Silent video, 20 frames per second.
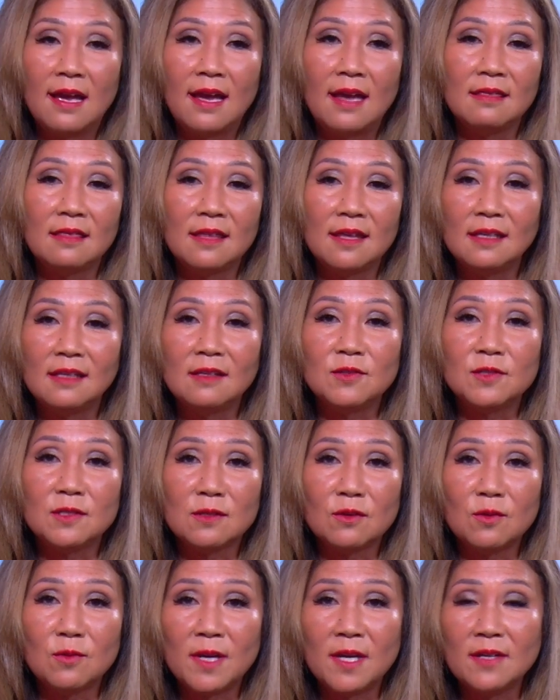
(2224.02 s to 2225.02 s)
And thank you
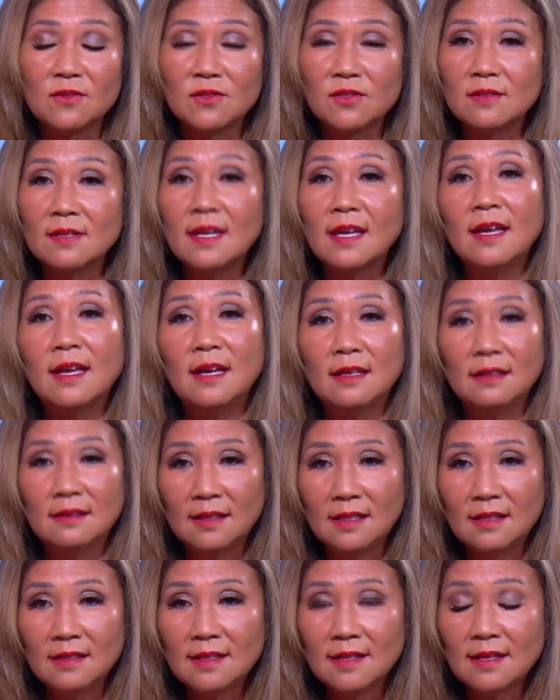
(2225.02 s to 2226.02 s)
so much,
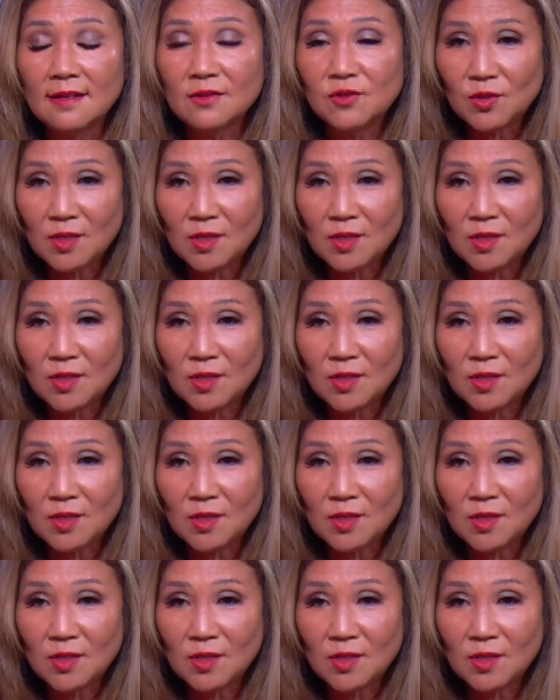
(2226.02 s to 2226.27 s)
Lynda,